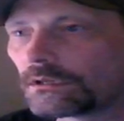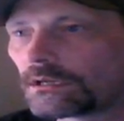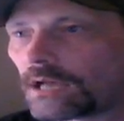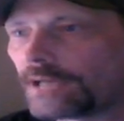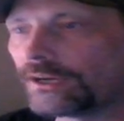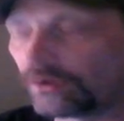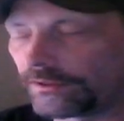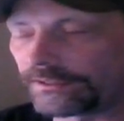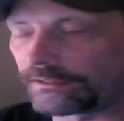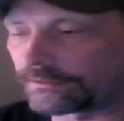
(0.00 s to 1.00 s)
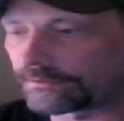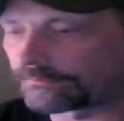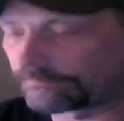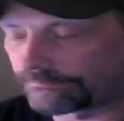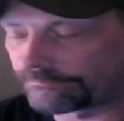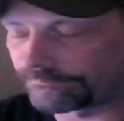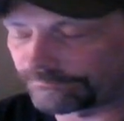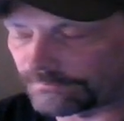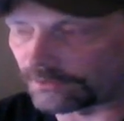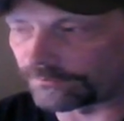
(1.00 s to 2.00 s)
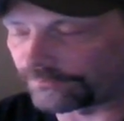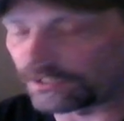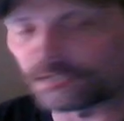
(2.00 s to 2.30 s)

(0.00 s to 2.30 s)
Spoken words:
I know that they're a fucking